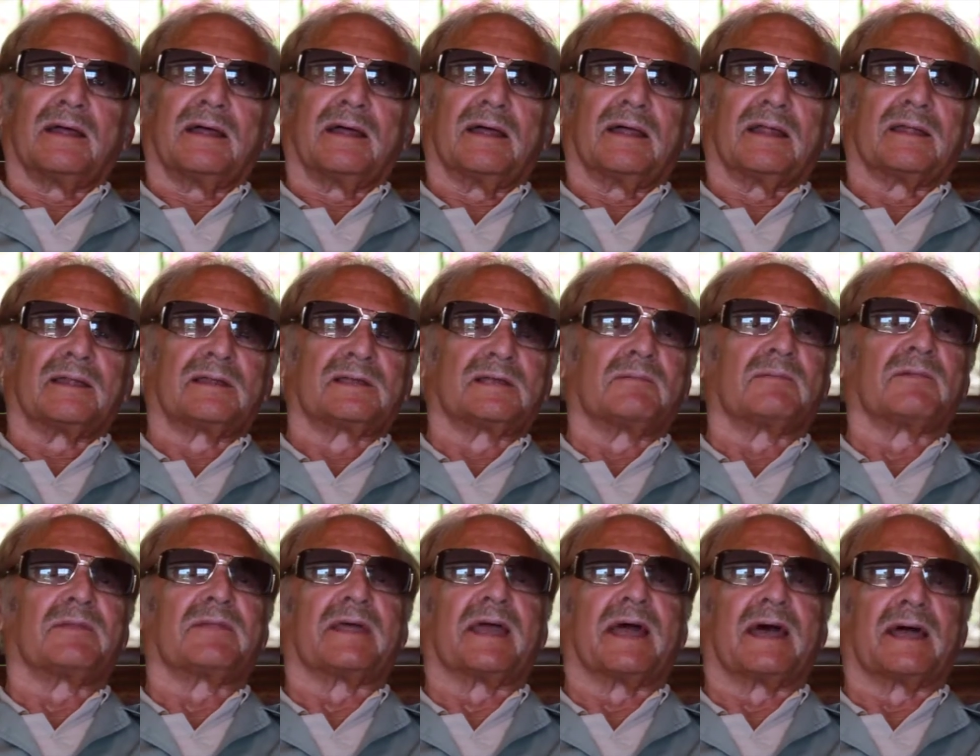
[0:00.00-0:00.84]
And
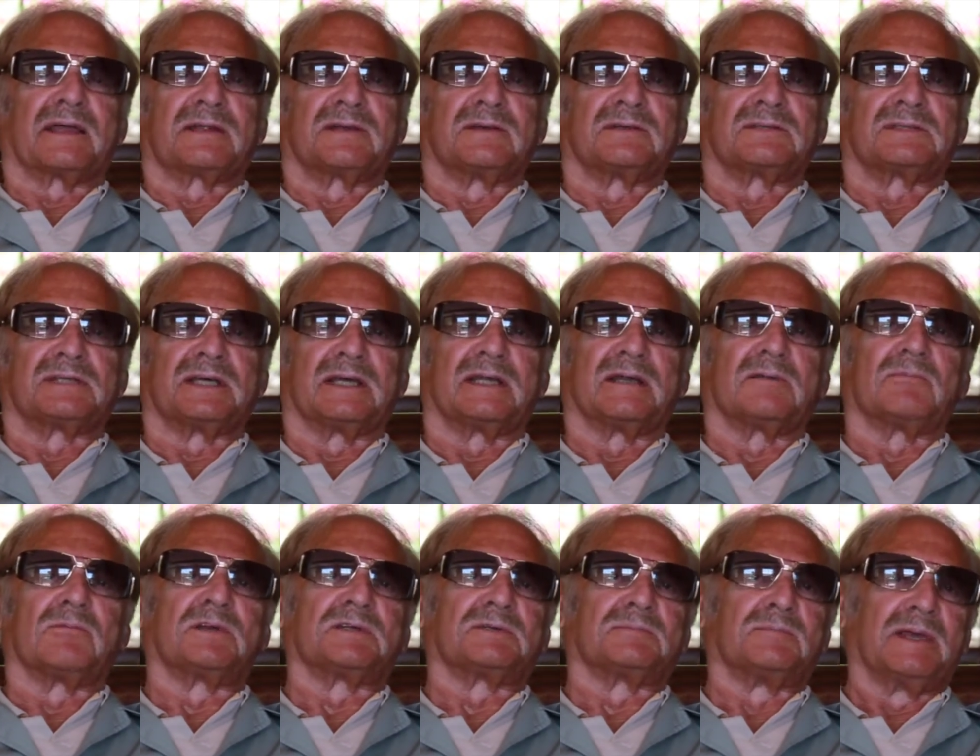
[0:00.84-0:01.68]
some of the actors said
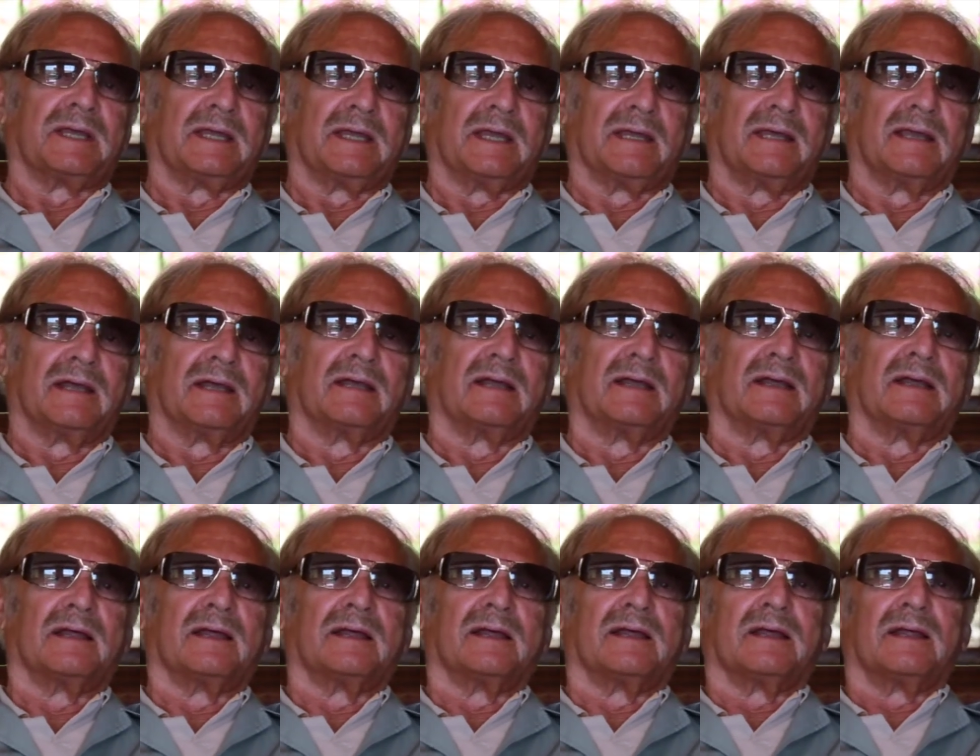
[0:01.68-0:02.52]
it was me,
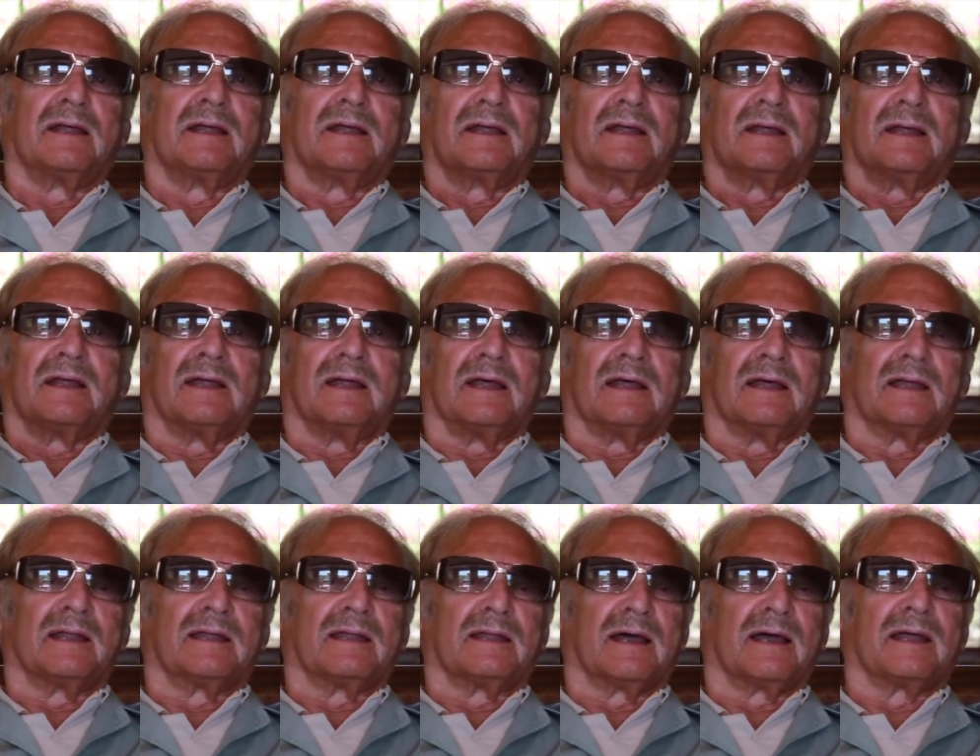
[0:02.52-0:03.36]

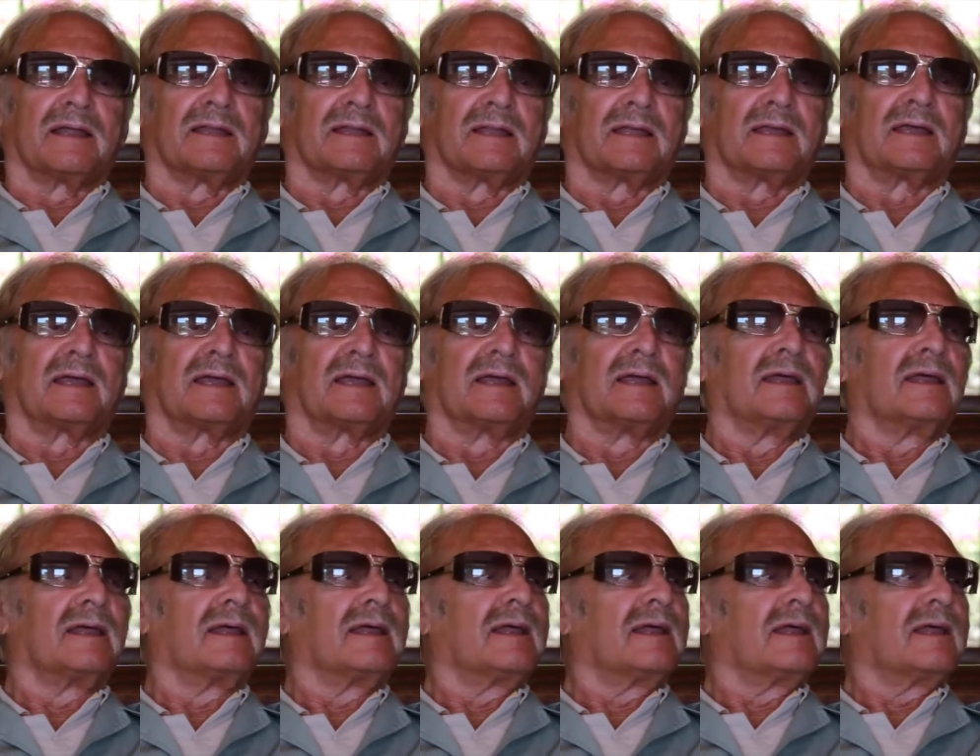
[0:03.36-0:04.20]
and I think
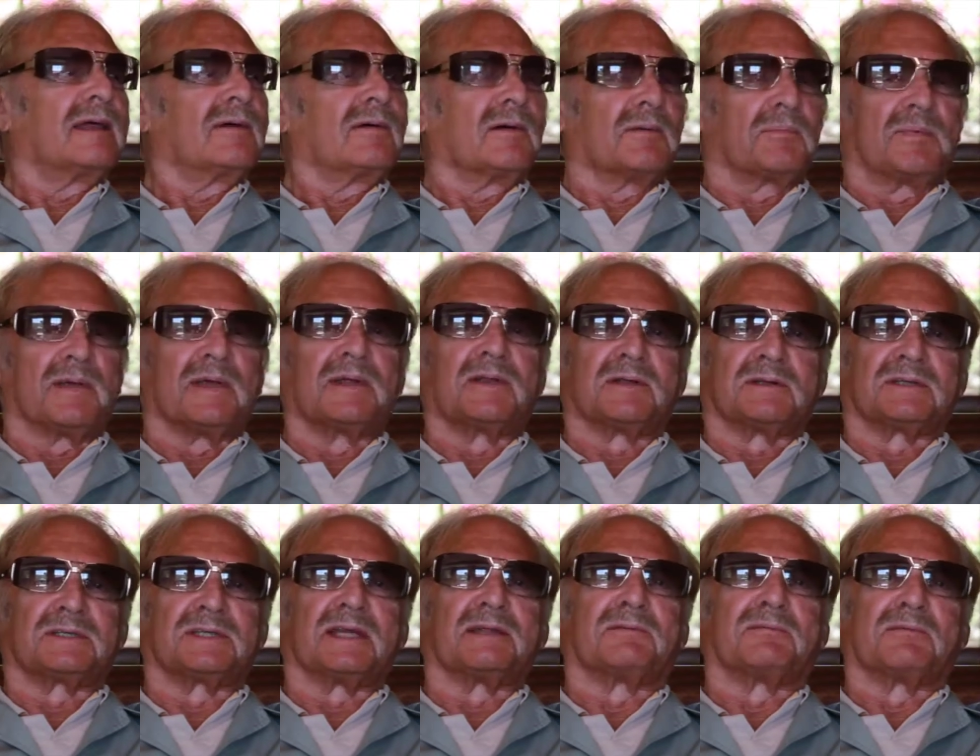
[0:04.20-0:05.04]
what
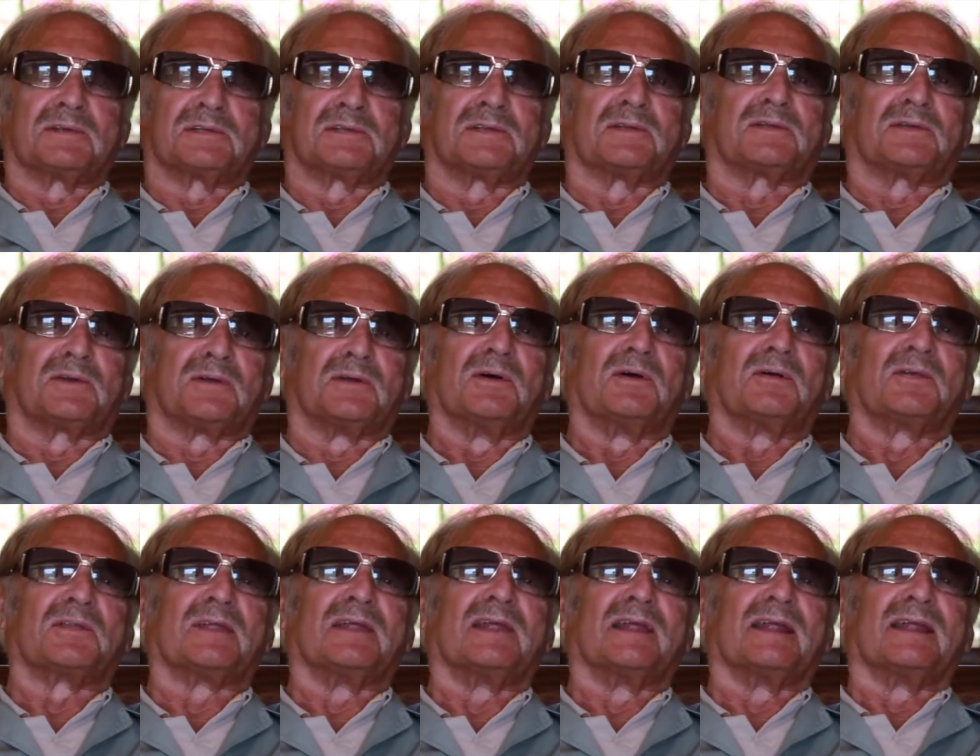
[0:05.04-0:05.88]
Peter said was the
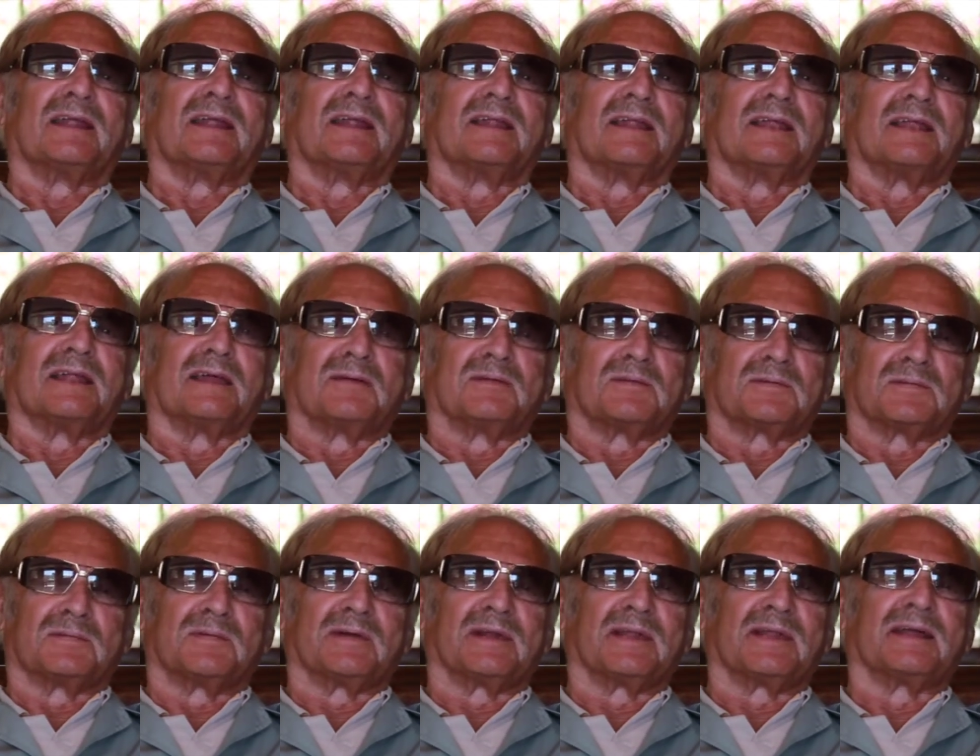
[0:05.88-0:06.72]
truth, that he
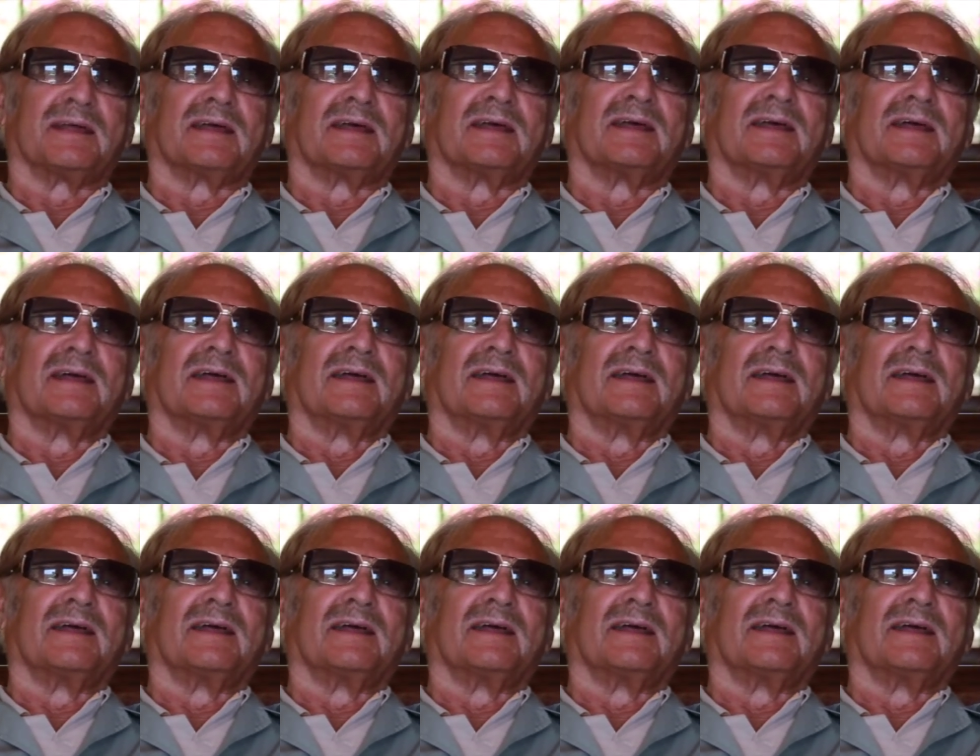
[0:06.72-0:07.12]
was really